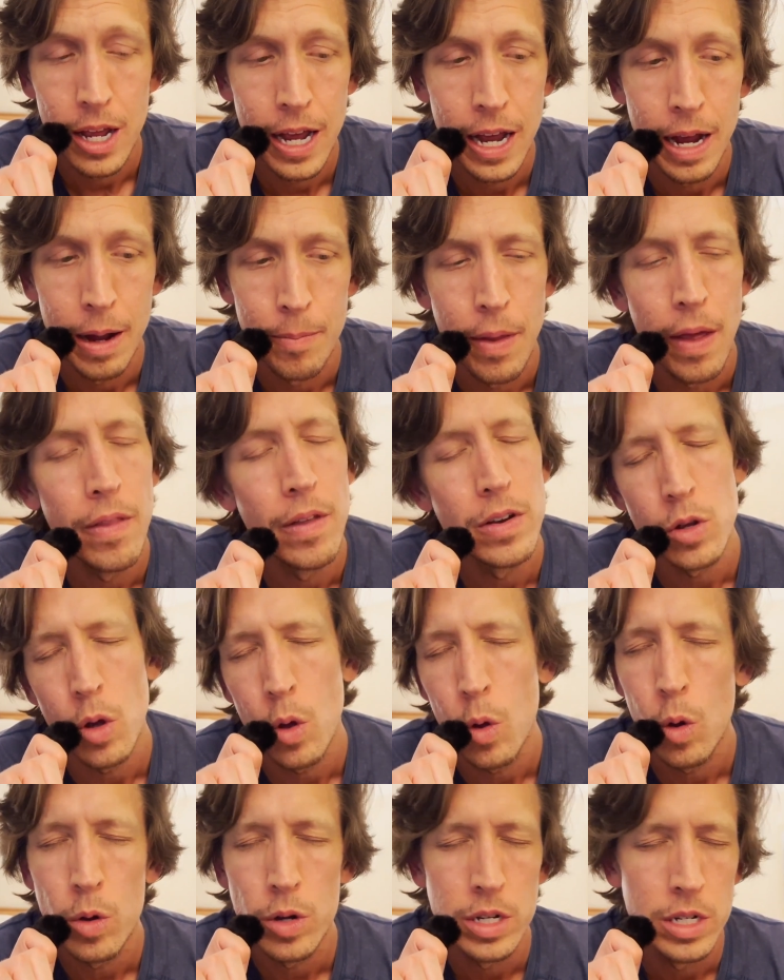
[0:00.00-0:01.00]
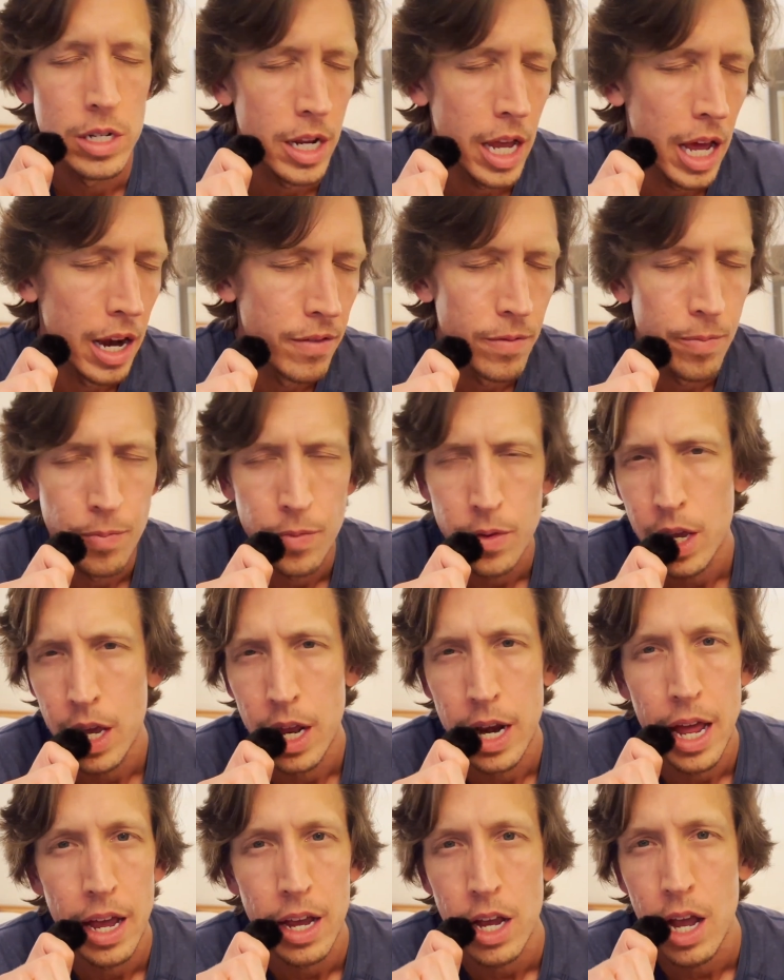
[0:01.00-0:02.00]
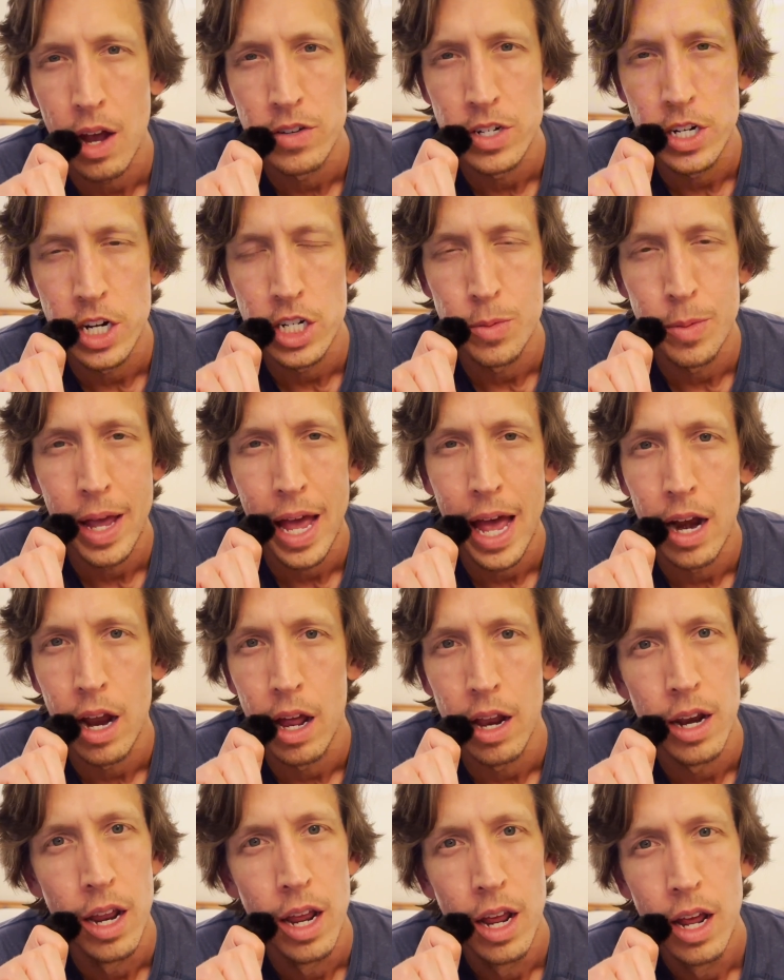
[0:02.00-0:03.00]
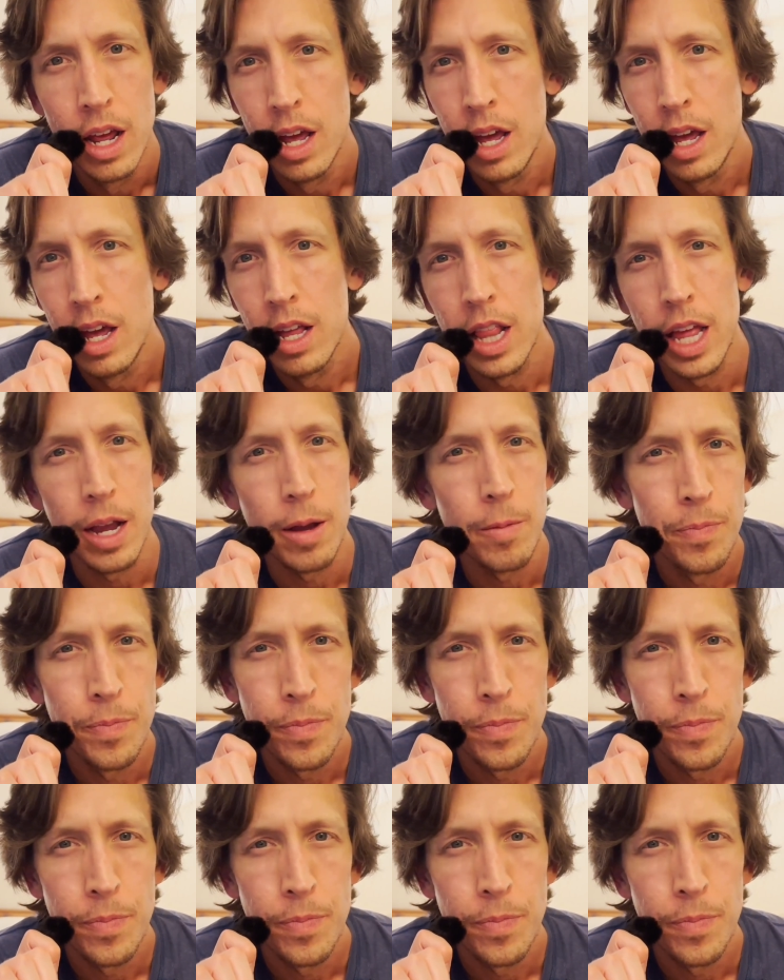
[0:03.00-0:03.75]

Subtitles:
And there's a whole kind of conversation we had on like